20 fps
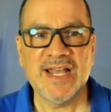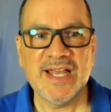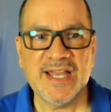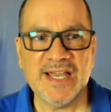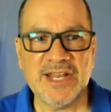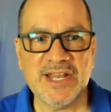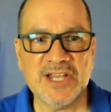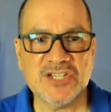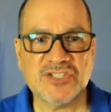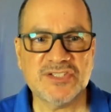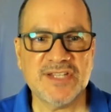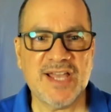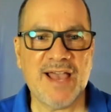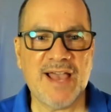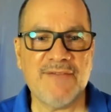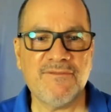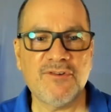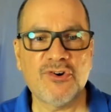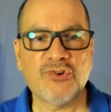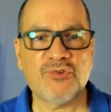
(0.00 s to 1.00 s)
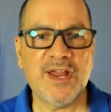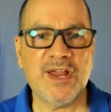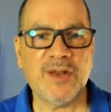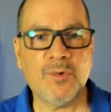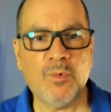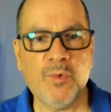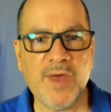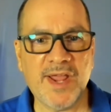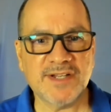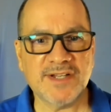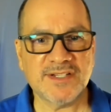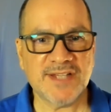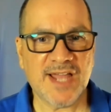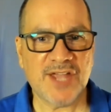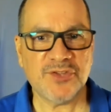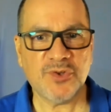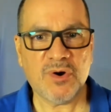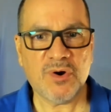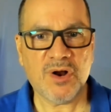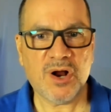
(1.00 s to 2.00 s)
It is to have great weight
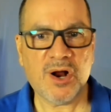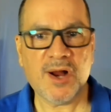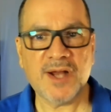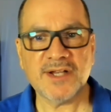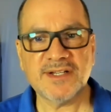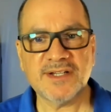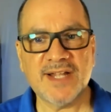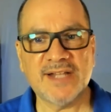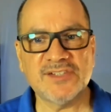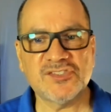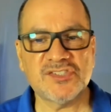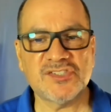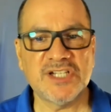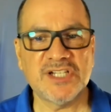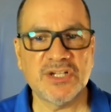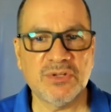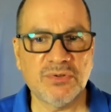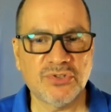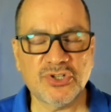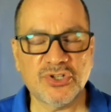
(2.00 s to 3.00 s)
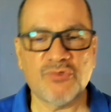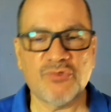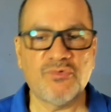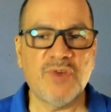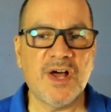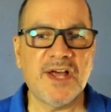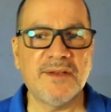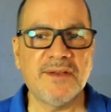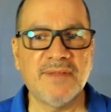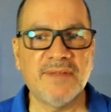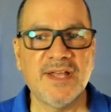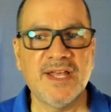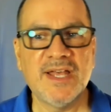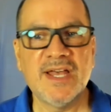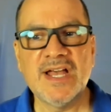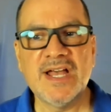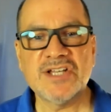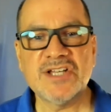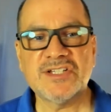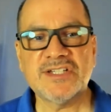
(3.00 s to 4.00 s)
at your heart and still to run,
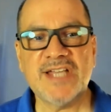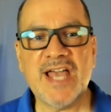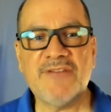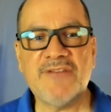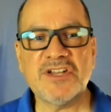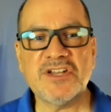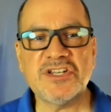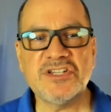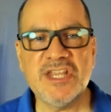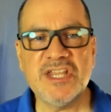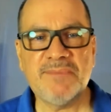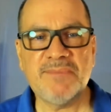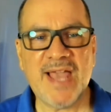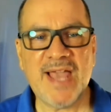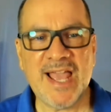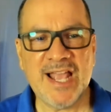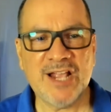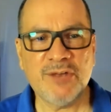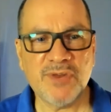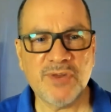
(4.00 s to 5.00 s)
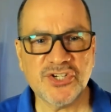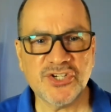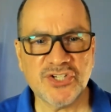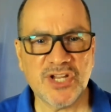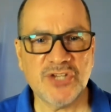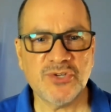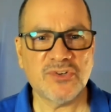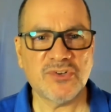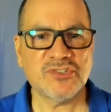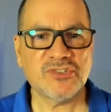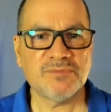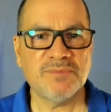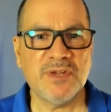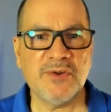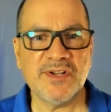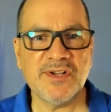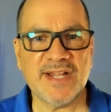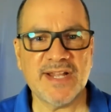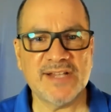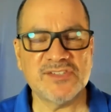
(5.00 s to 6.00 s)
to have a deep anguish in your
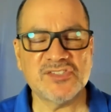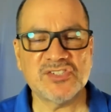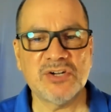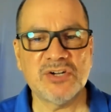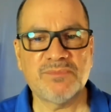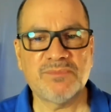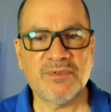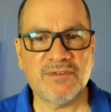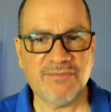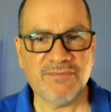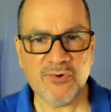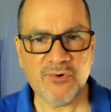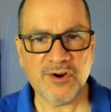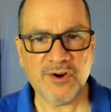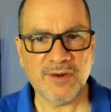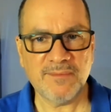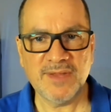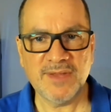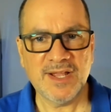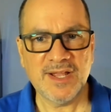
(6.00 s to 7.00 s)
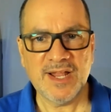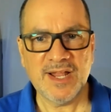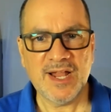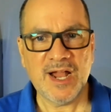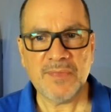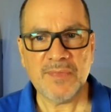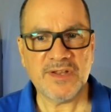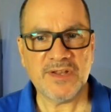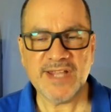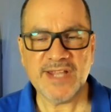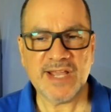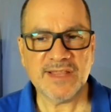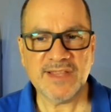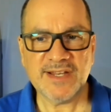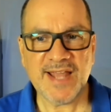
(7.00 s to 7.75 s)
spirit and still perform the daily